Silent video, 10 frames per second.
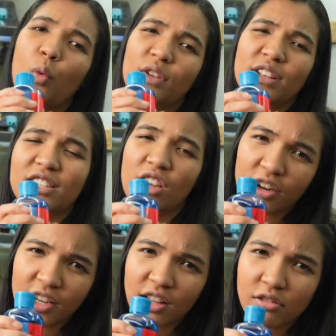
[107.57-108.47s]
with its
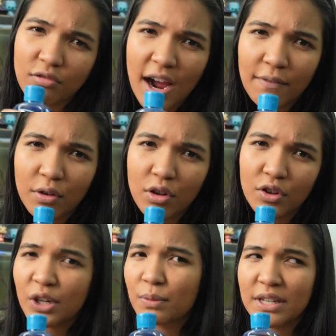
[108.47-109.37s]
neon-colored gravel.
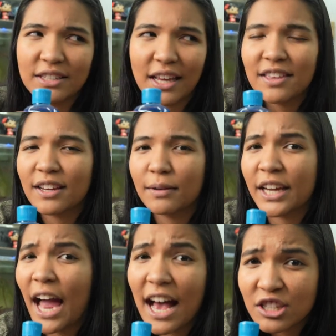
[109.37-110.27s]
There was, I think, a
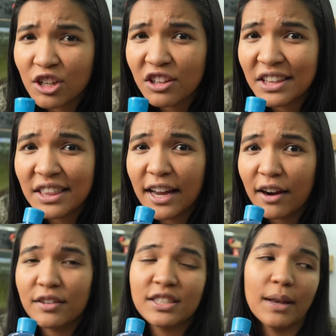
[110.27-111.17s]
castle in
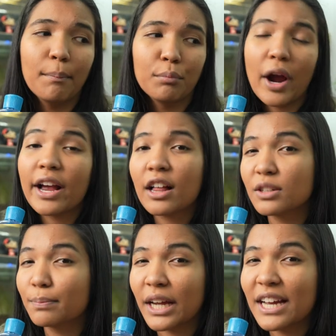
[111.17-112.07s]
there, some
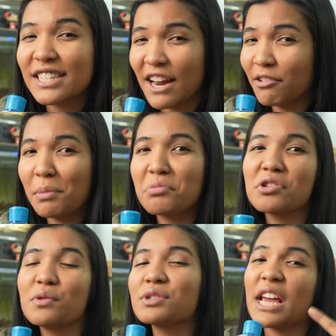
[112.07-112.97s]
bright-colored plants. I remember
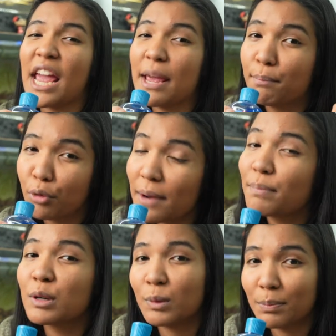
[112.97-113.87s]
there was a bright
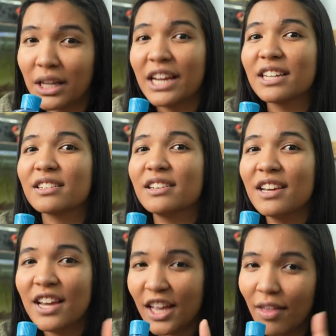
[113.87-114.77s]
purple plant
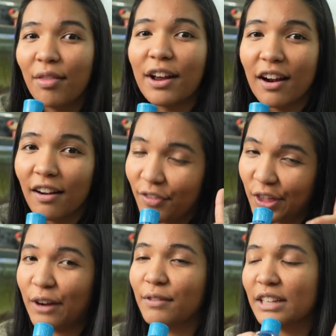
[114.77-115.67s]
in there
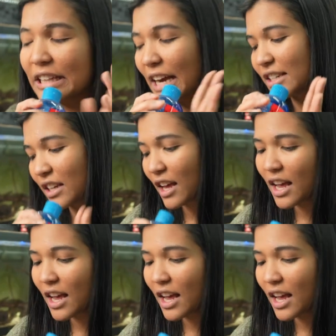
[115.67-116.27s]
that I really liked.